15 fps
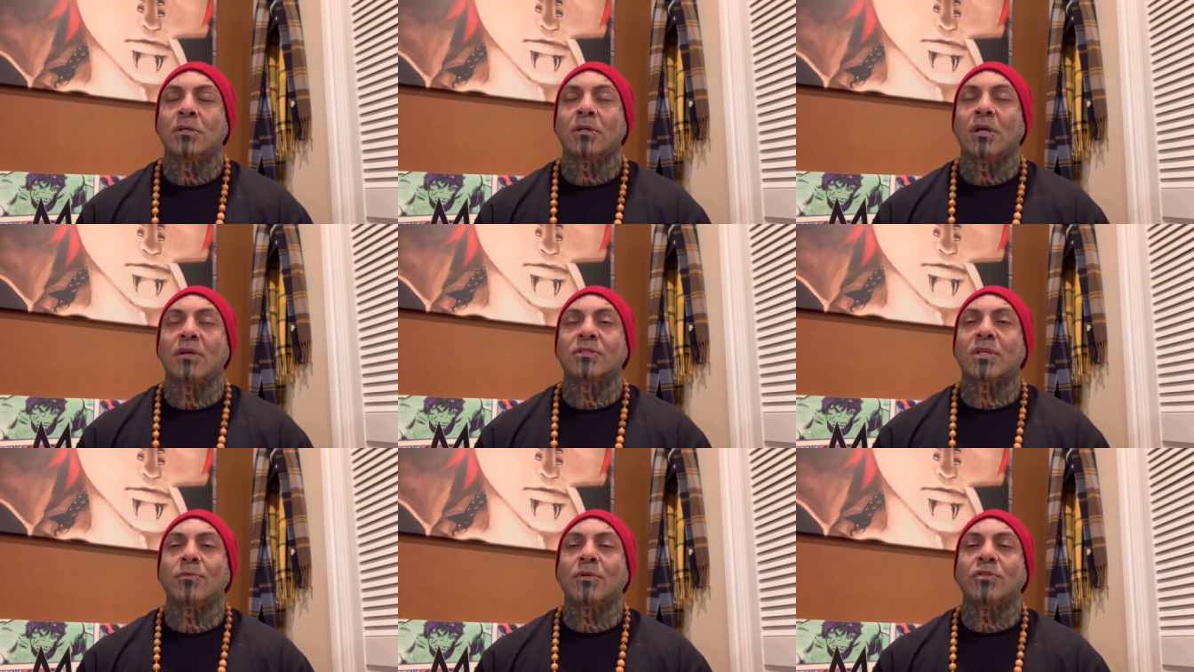
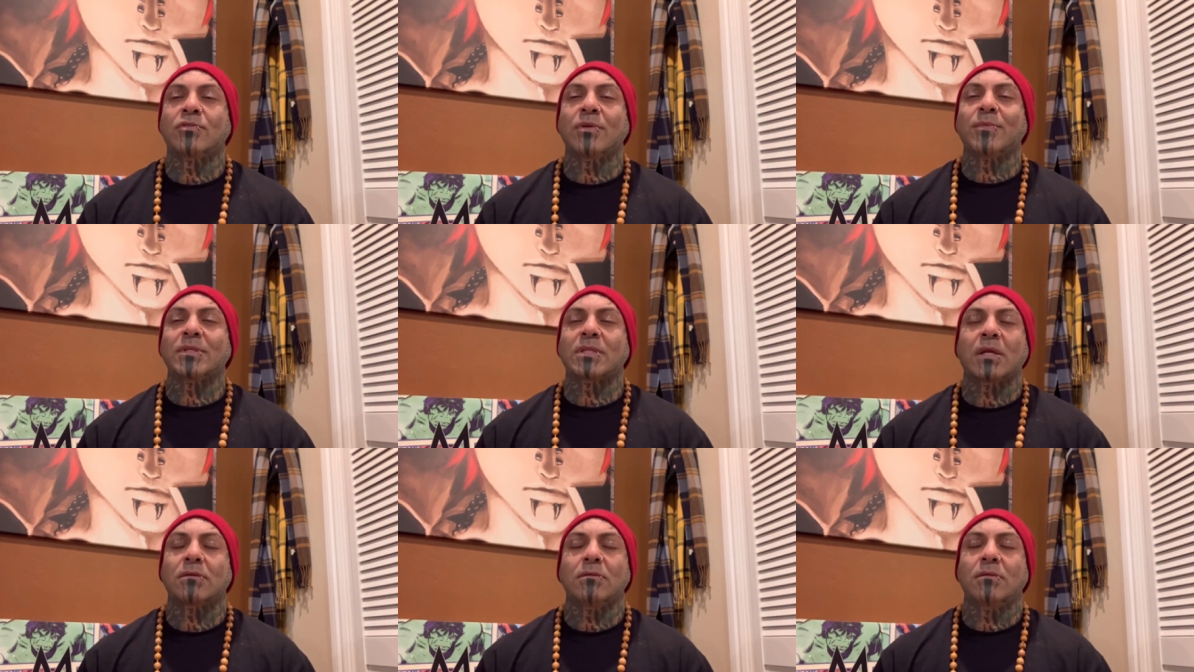someone dreaming is
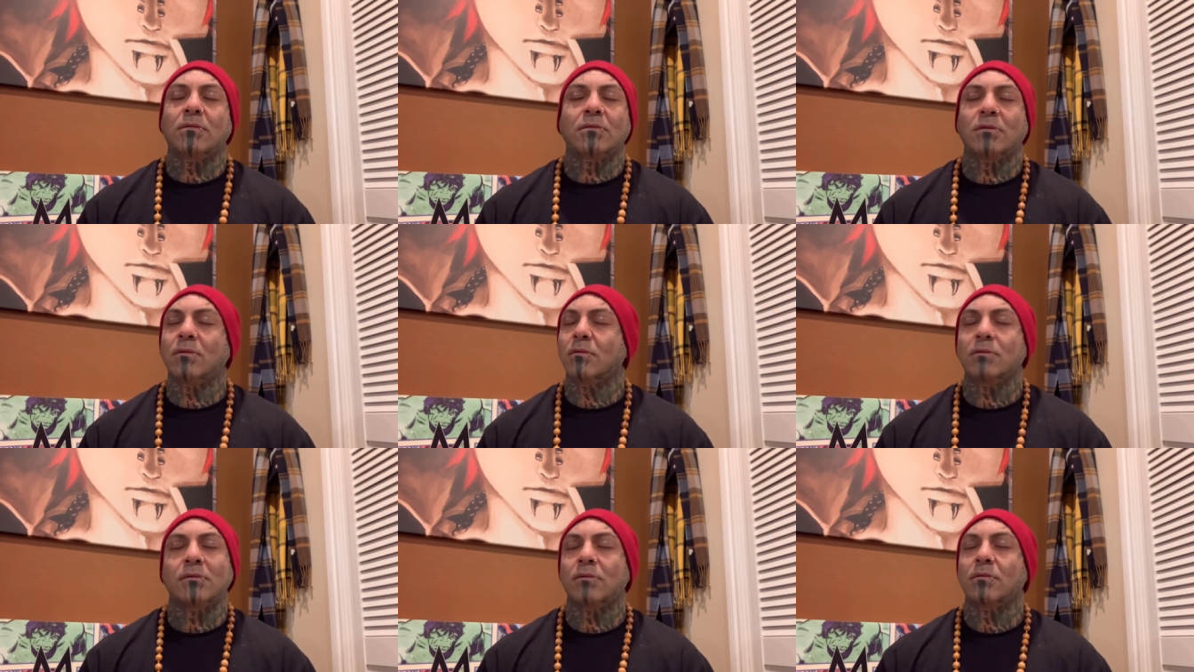like, no, no,
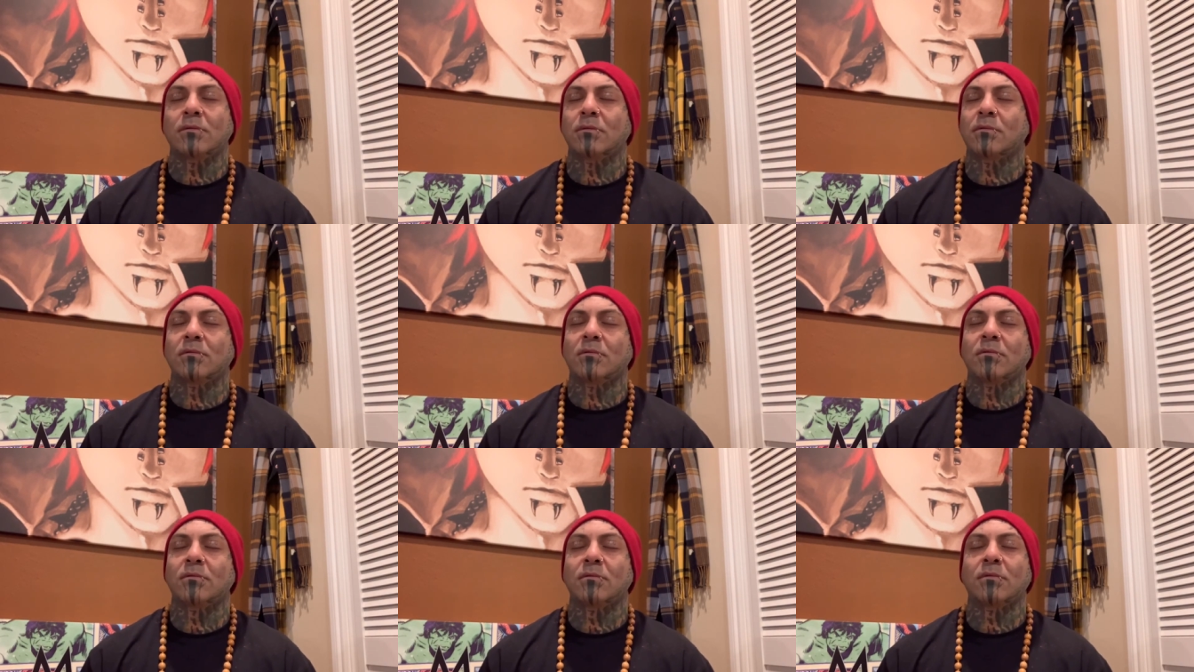
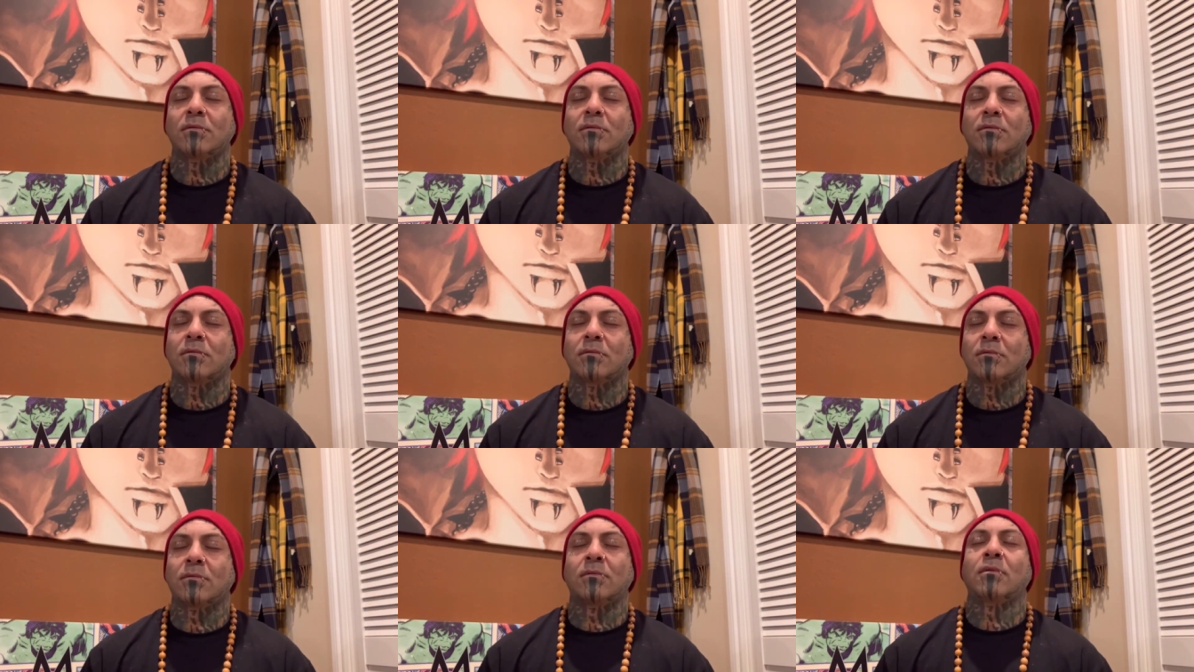
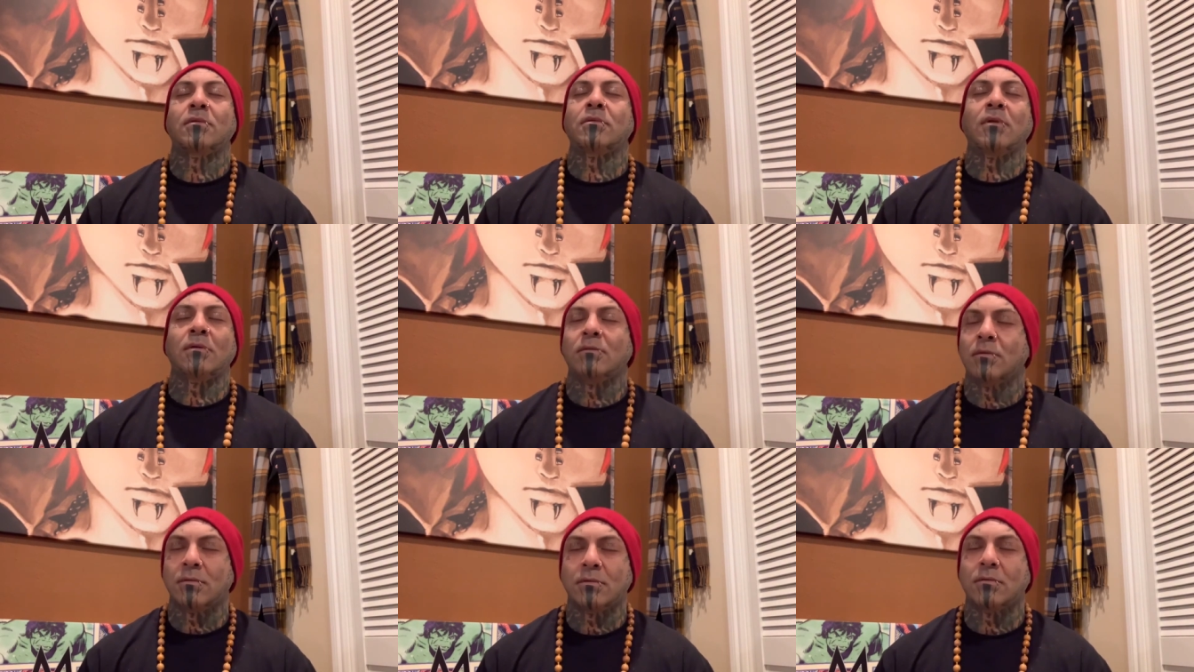
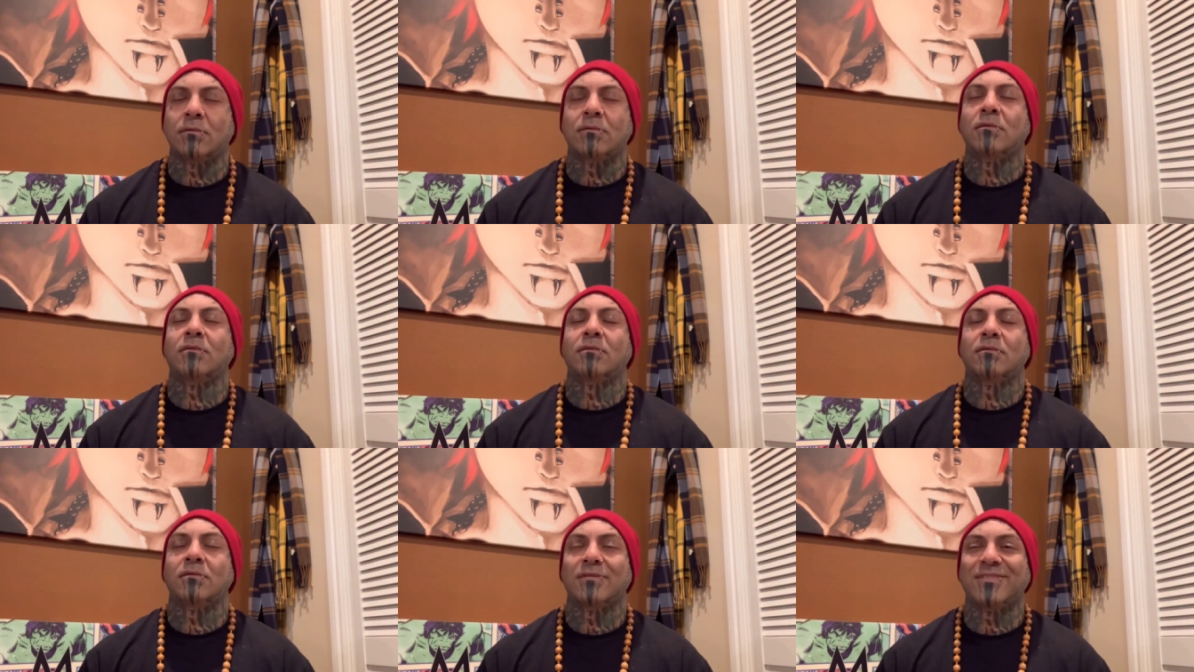no, no,
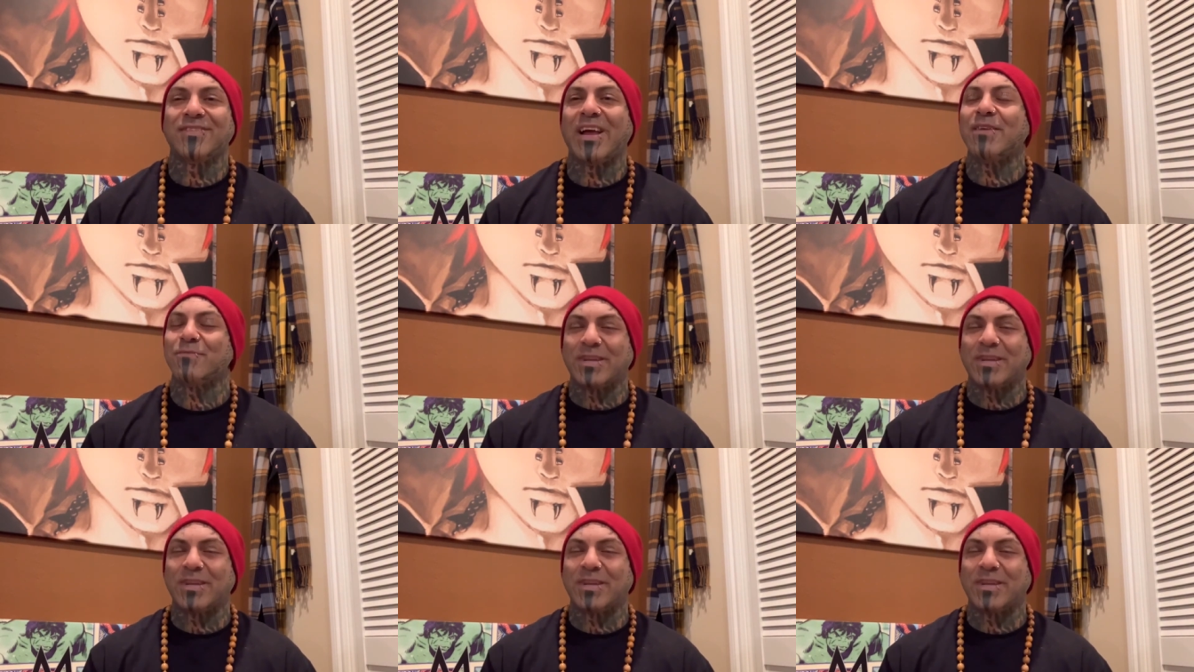right?